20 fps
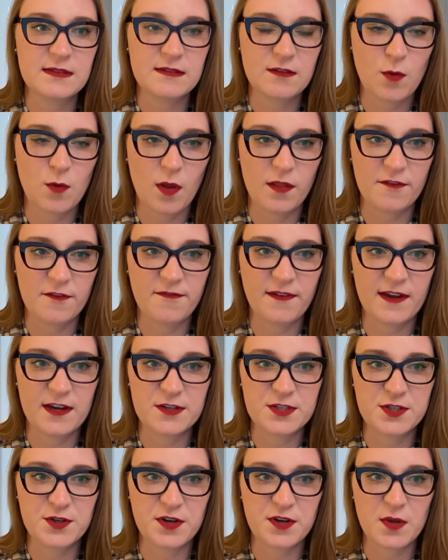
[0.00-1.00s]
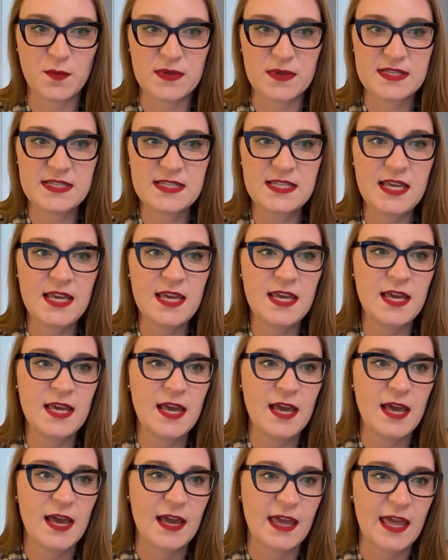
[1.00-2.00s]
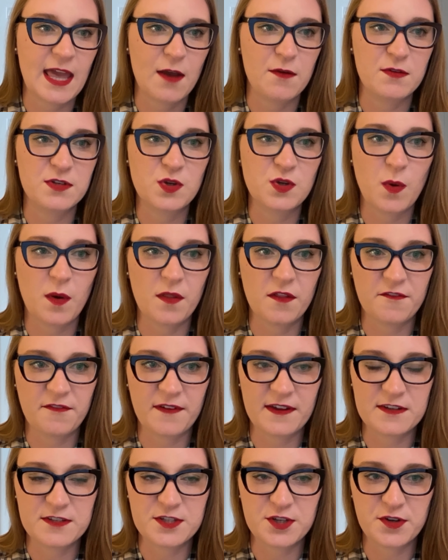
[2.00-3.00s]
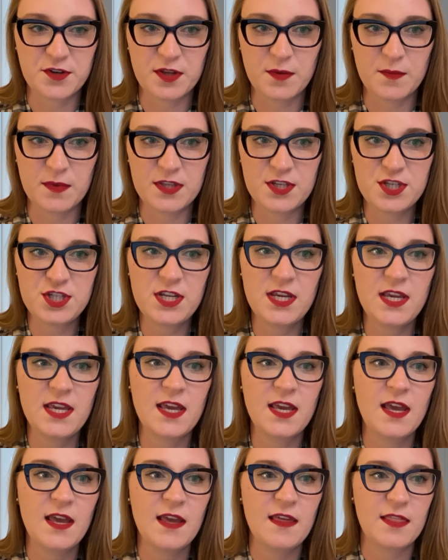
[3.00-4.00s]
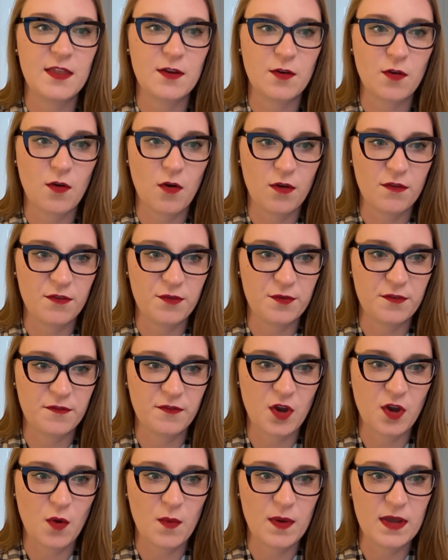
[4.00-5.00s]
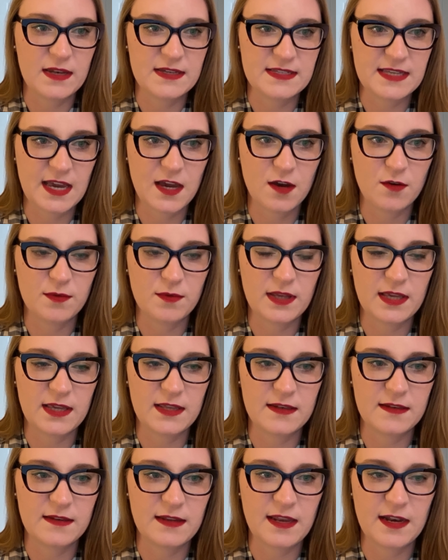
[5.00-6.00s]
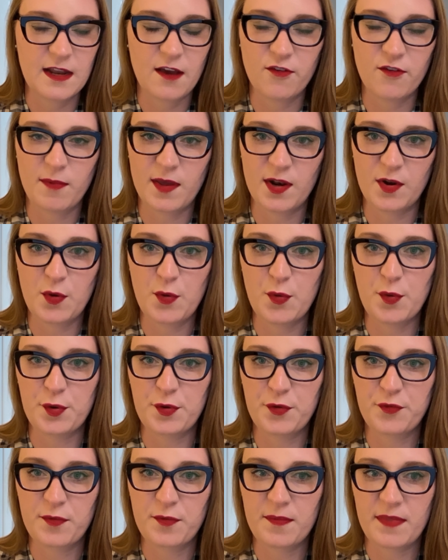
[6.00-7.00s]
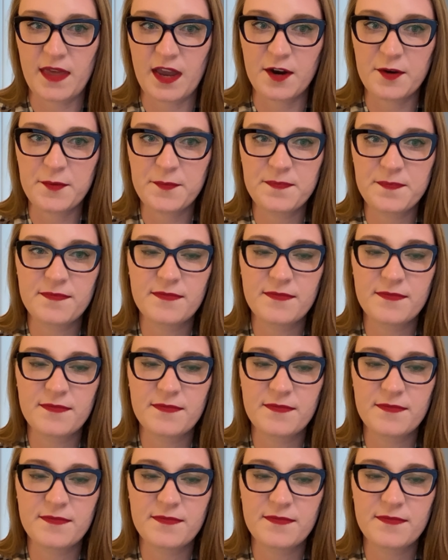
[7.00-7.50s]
qualifier starting with C, account qualifier starting with G. They're all sort of going down in alphabetical order from there.